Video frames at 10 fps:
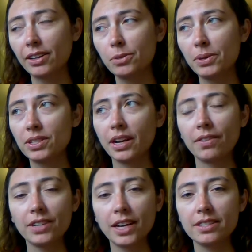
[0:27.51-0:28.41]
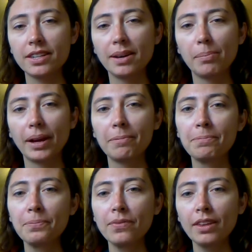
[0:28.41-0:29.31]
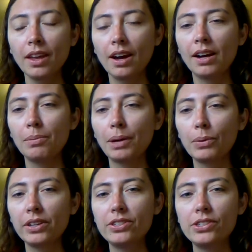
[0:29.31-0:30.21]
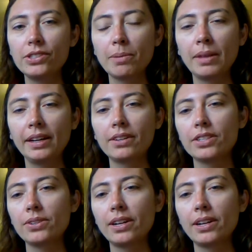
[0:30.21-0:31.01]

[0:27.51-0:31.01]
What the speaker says: I suppose I could have tested it, but I wanted to do something else,